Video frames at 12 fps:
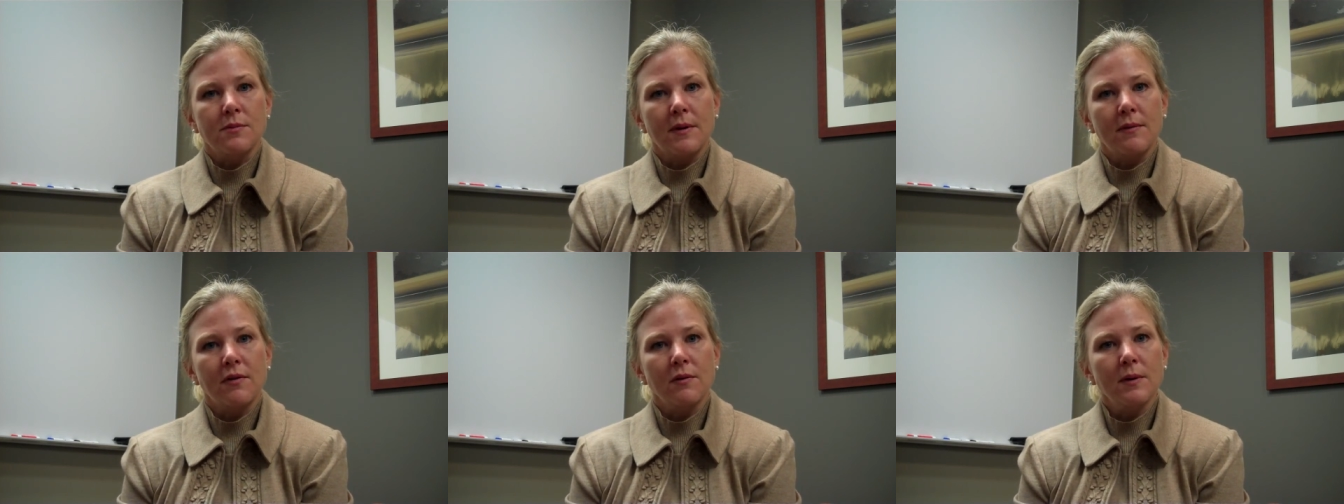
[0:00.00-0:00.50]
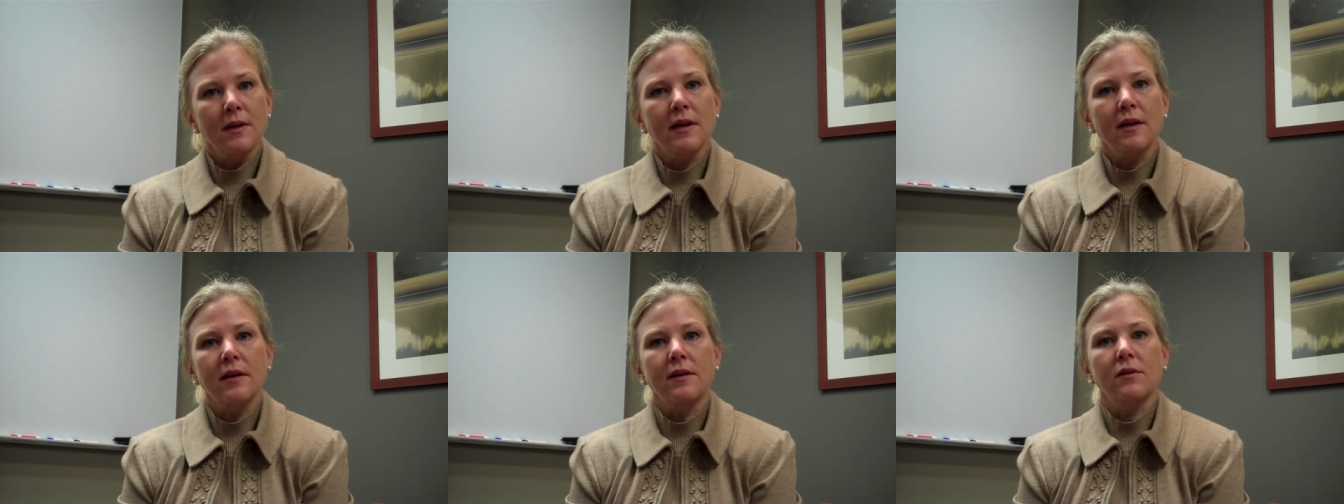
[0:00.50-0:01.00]
but for really
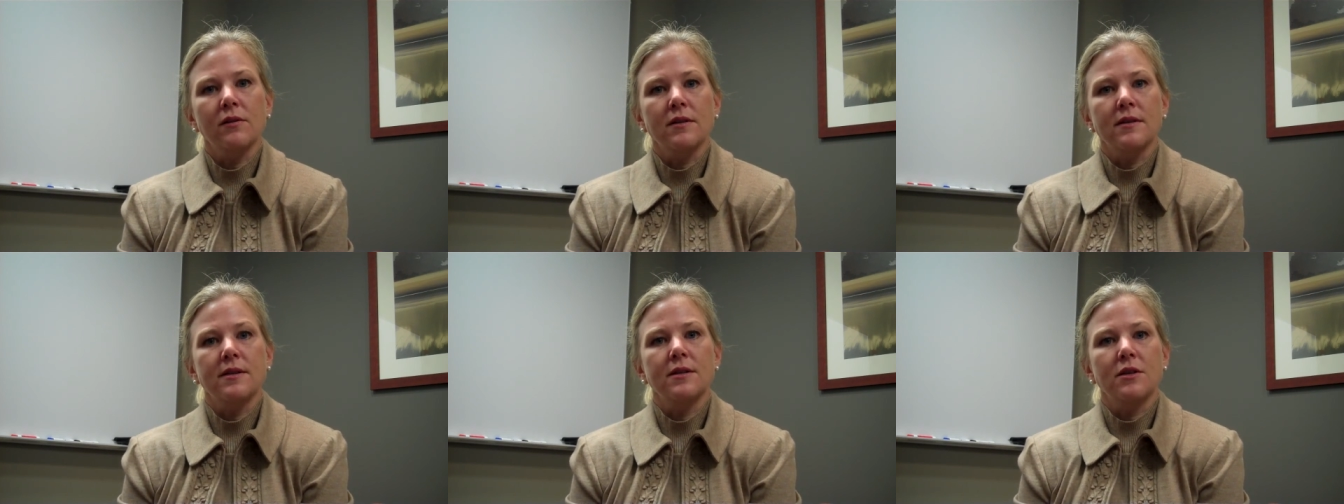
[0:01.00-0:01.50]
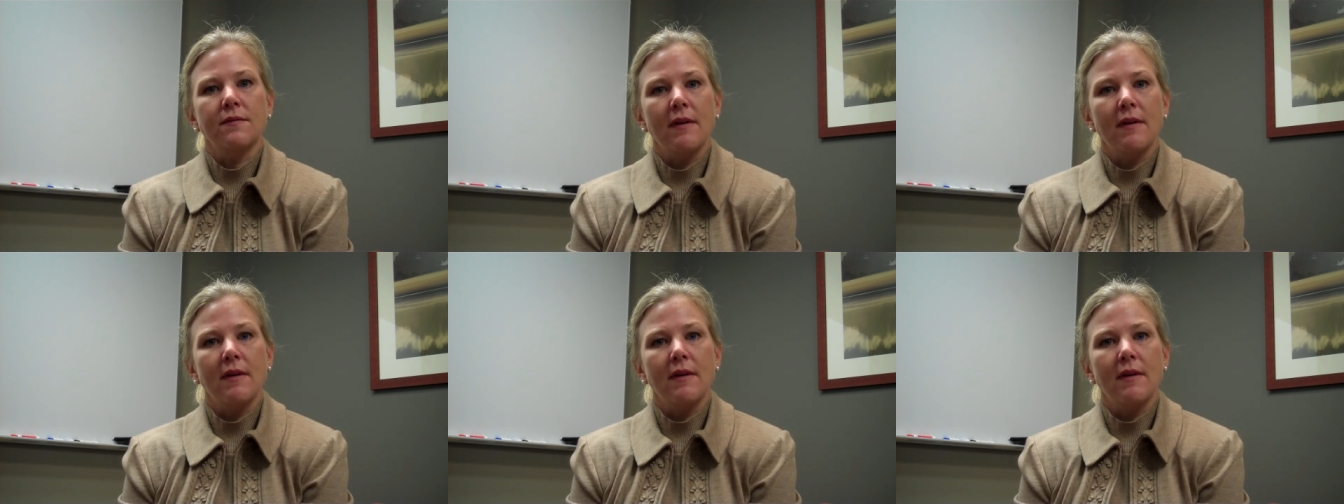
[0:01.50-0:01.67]
clinical decision